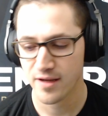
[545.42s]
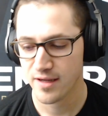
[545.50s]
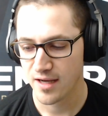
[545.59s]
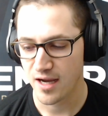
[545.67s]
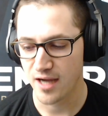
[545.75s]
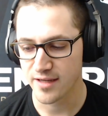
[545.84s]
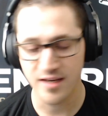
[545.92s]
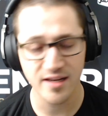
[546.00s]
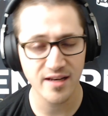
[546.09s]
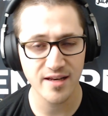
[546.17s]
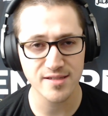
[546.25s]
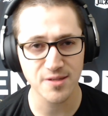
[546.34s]
They
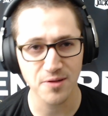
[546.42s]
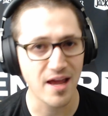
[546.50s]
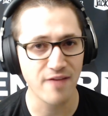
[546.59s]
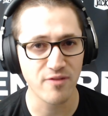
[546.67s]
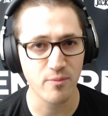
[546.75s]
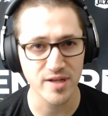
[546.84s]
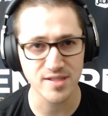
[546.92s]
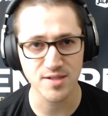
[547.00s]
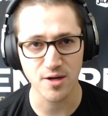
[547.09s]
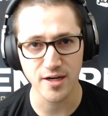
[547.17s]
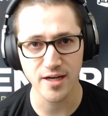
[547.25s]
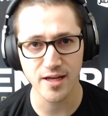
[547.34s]
didn't necessarily have the best
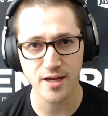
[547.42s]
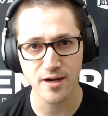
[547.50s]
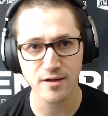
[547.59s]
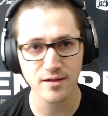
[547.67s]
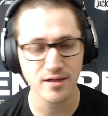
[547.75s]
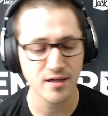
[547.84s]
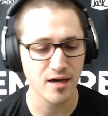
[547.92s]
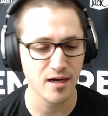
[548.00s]
start of the year.